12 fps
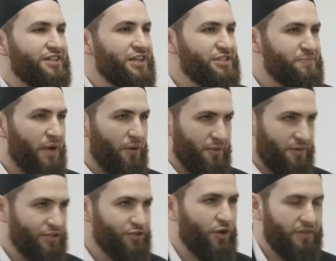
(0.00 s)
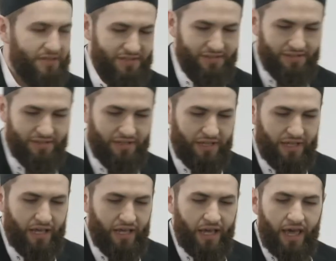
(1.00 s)
see His power. Enjoy this.
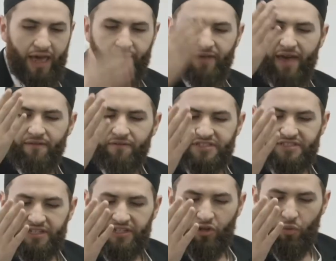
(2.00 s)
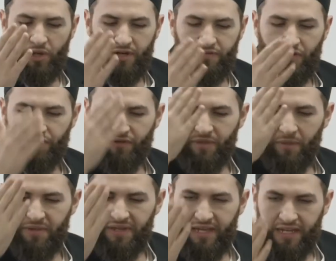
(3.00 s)
If every single one of you, from the
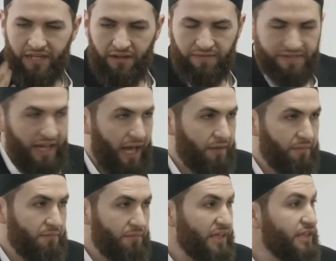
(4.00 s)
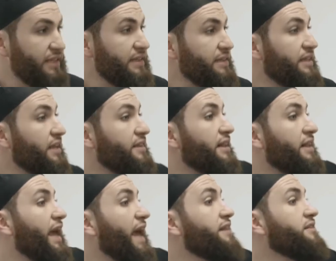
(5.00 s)
beginning of time till
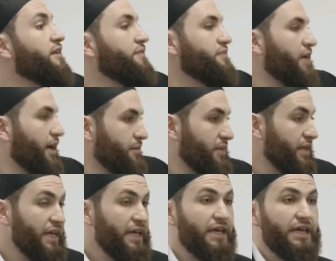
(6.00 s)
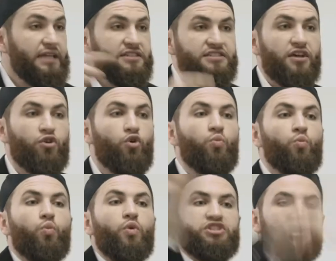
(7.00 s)
the end of time, insakum
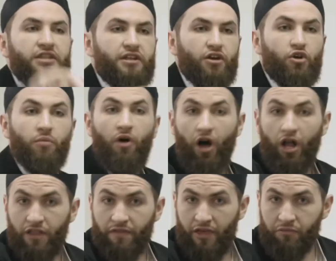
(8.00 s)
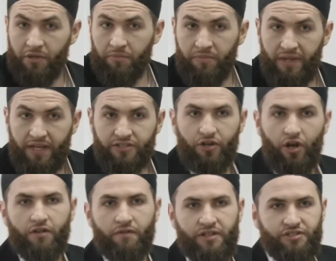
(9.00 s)
wa jinnakum, all of the human beings and
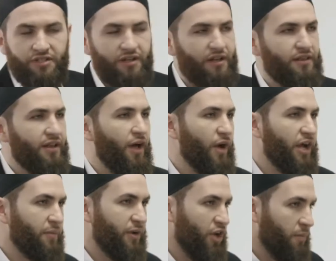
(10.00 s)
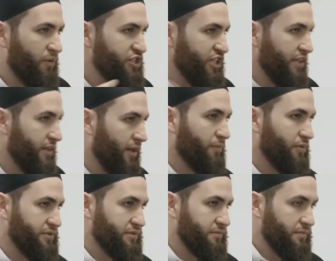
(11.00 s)
all of the jinn, Allahu Akbar, you're appreciating the
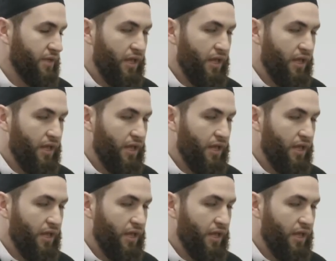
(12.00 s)
numbers.